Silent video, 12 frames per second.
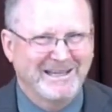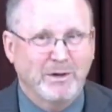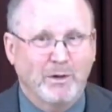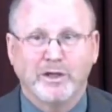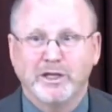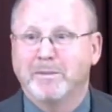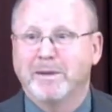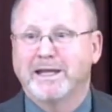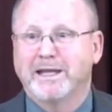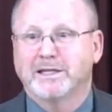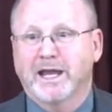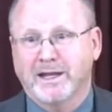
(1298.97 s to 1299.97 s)
But when you
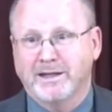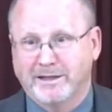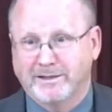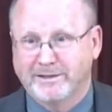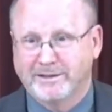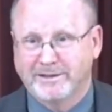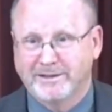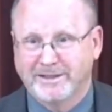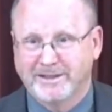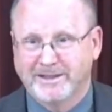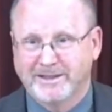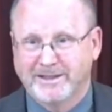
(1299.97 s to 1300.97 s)
maintain it,
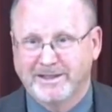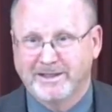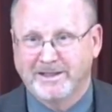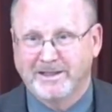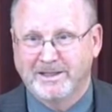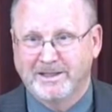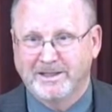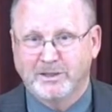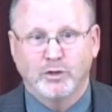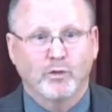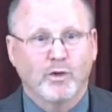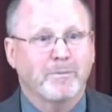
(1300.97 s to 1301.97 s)

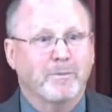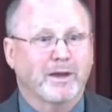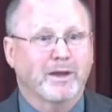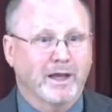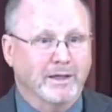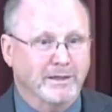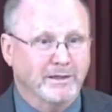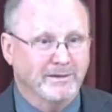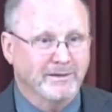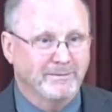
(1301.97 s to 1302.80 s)
you replicate it,